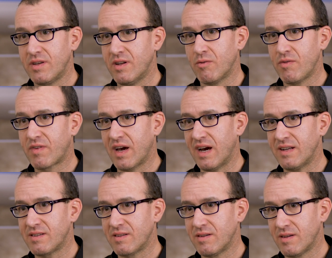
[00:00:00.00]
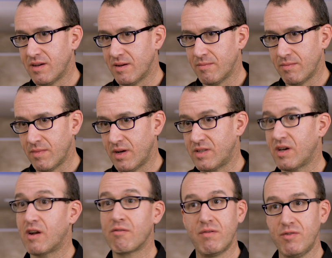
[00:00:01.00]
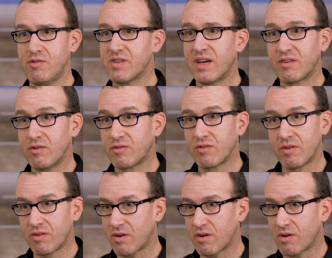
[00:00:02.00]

We've got a ton of reviews on Google,